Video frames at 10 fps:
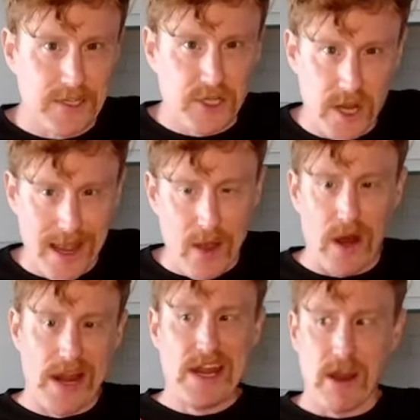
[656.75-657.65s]
check out
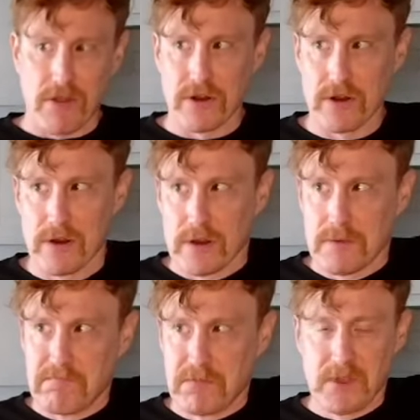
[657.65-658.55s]
another
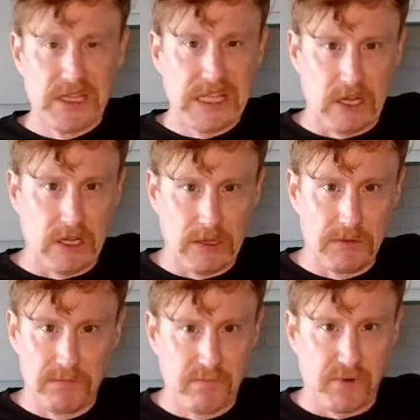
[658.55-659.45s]

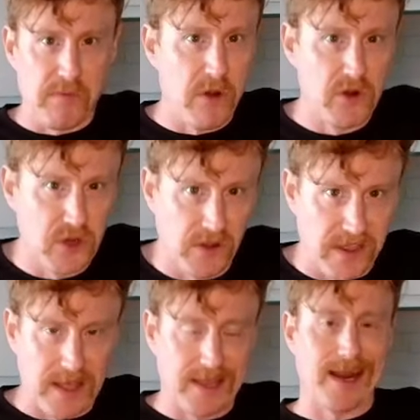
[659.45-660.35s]
little promotional
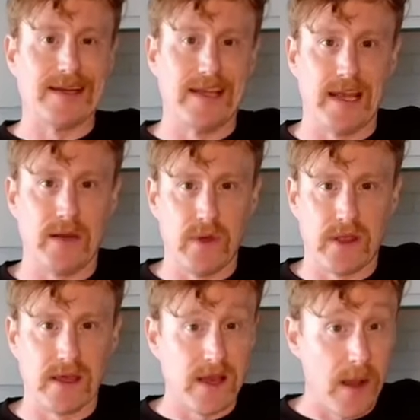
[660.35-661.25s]
thing that I did
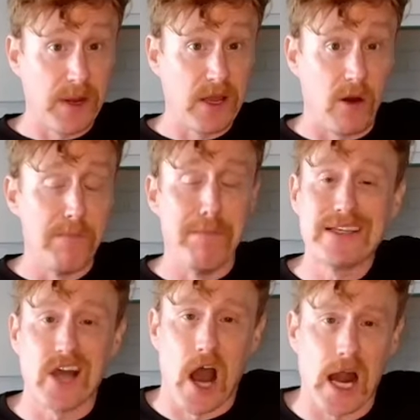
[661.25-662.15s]
with the company called
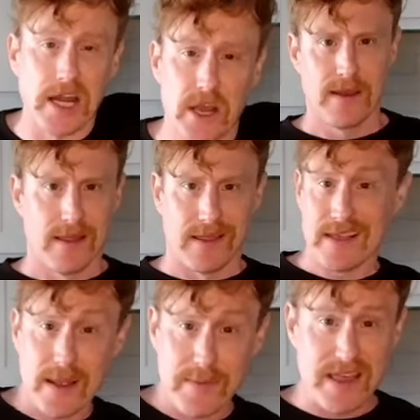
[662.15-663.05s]
Meza Audio. They
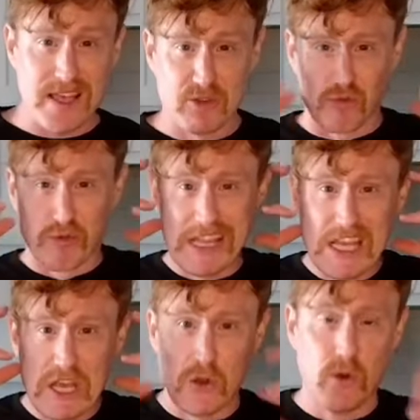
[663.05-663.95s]
sent me these
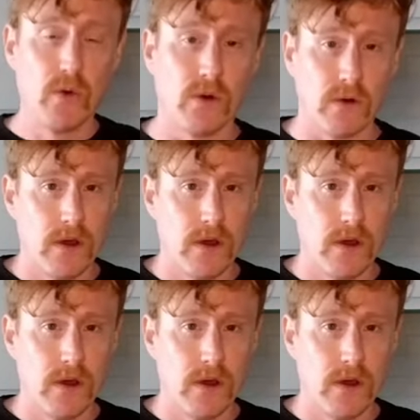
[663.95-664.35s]
really cool